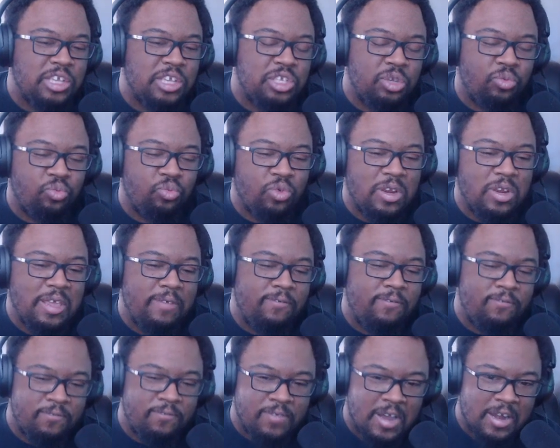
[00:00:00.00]
actually
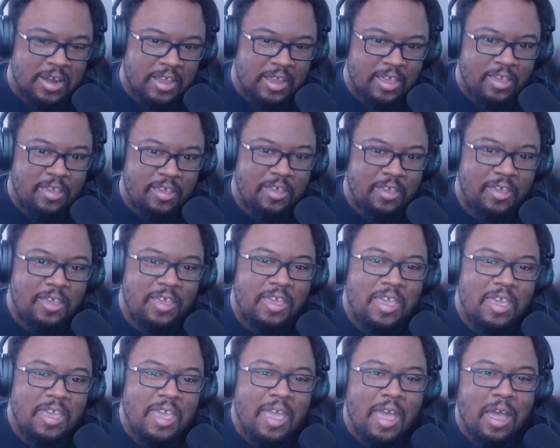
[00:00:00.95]
really funny.
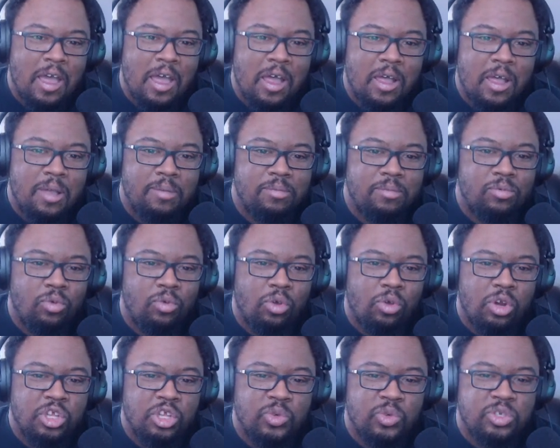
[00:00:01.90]
Um,
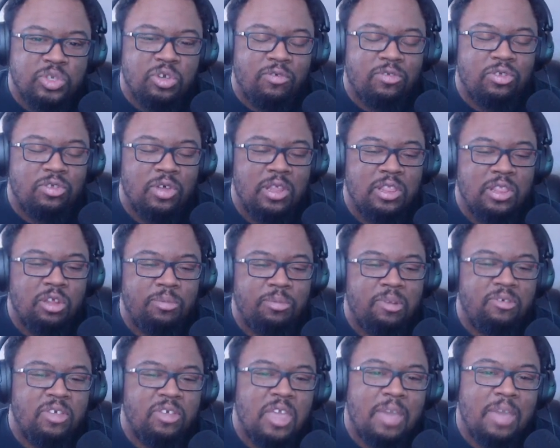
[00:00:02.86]
we're going to switch over to a
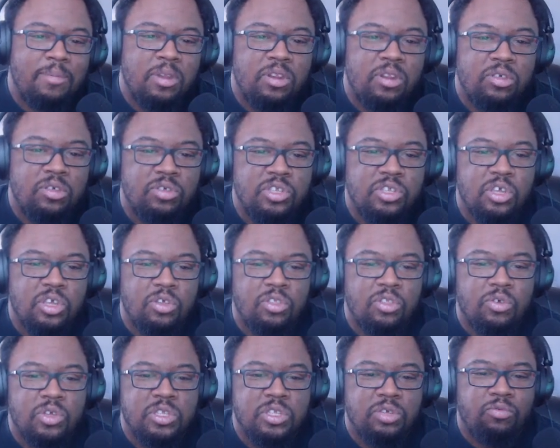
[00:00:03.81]
little bit of gaming news.
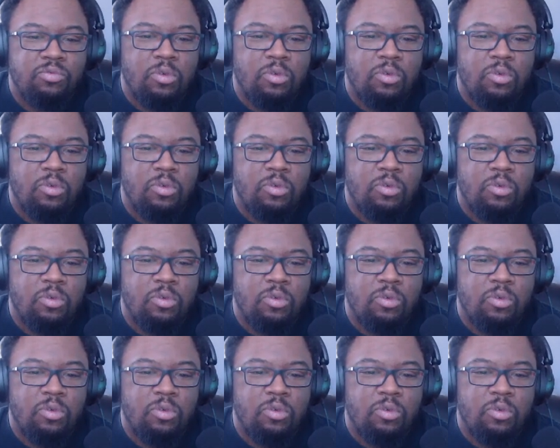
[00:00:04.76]
So there